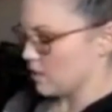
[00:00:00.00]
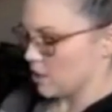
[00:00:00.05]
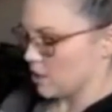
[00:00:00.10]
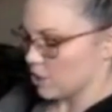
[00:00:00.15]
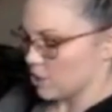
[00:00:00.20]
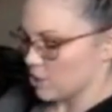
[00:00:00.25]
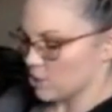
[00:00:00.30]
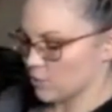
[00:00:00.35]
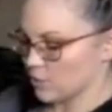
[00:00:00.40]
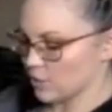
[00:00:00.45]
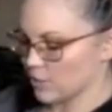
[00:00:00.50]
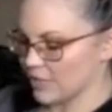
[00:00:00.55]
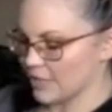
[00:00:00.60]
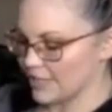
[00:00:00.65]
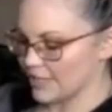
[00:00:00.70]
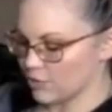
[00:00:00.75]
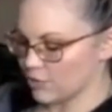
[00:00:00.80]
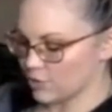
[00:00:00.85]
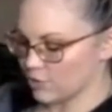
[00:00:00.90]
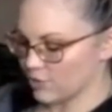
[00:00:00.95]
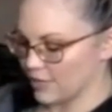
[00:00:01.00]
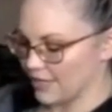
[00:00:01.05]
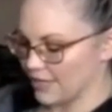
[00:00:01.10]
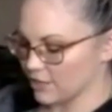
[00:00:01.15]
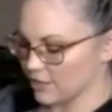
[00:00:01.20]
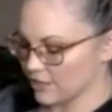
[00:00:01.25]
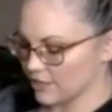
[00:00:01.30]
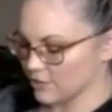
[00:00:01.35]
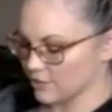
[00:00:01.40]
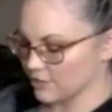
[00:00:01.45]
So we're going to create our
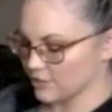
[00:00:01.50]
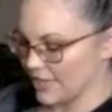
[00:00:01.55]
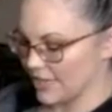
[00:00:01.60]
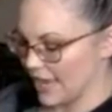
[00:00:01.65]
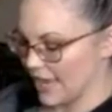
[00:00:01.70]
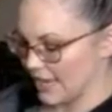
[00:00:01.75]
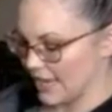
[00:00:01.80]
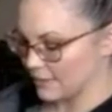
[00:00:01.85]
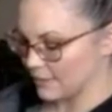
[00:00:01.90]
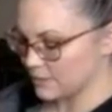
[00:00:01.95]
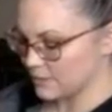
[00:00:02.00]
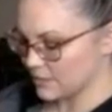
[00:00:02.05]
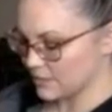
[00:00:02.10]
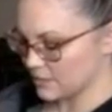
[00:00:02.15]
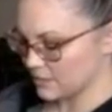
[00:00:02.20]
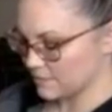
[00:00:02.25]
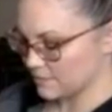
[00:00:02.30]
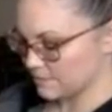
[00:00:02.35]
little tabs.